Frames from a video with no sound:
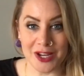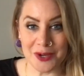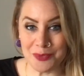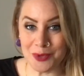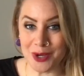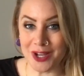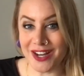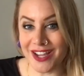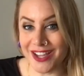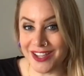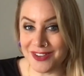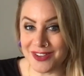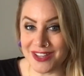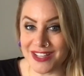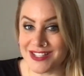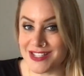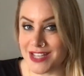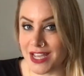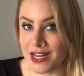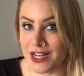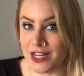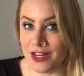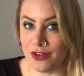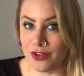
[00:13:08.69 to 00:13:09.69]
What are you
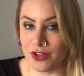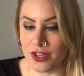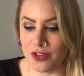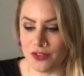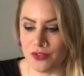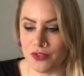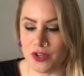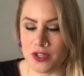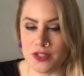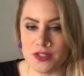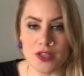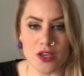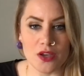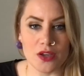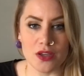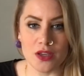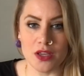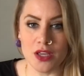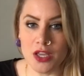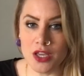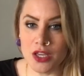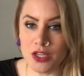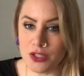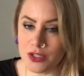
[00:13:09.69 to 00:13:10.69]
exactly looking for? So
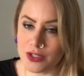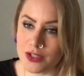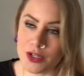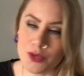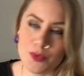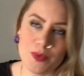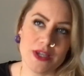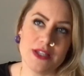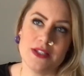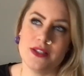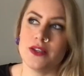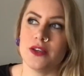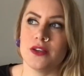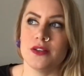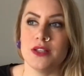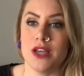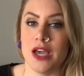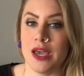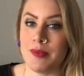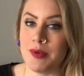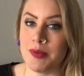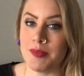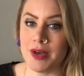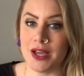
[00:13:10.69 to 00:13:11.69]
you're not wasting your
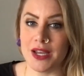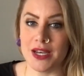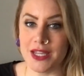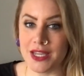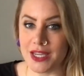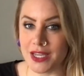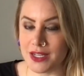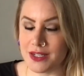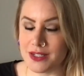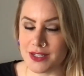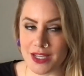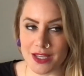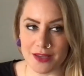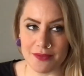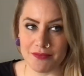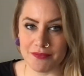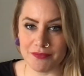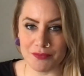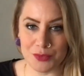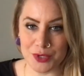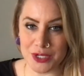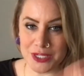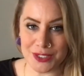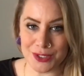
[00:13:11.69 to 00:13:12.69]
time and money and
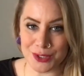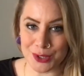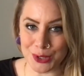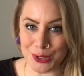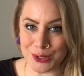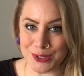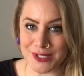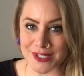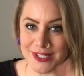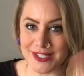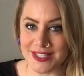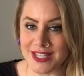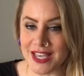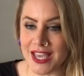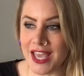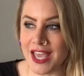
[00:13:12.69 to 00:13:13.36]
resources,